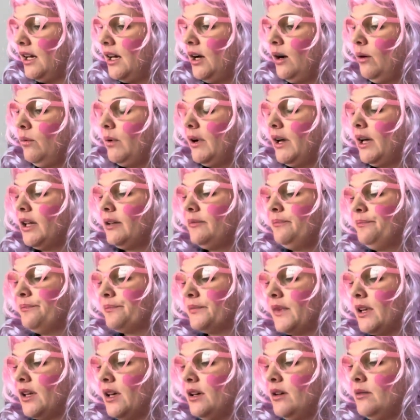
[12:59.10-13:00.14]
Well,
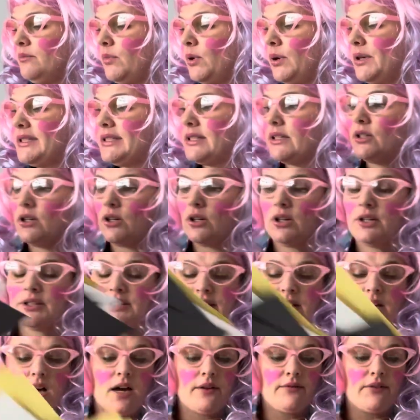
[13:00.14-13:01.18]
boys and girls,
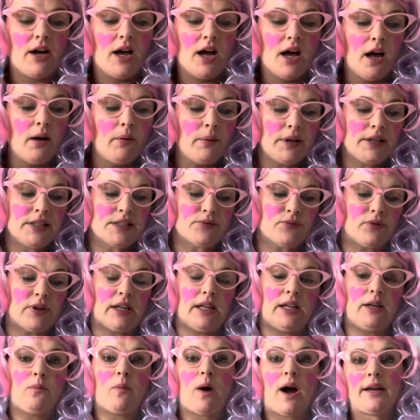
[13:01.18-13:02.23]
I've always
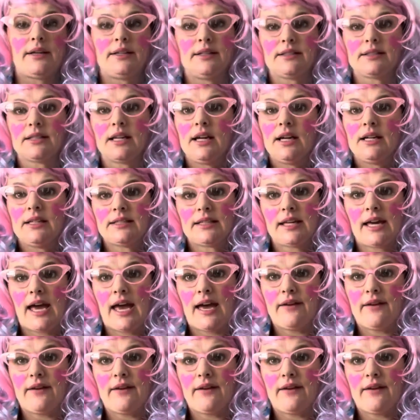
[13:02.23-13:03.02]
really wanted to have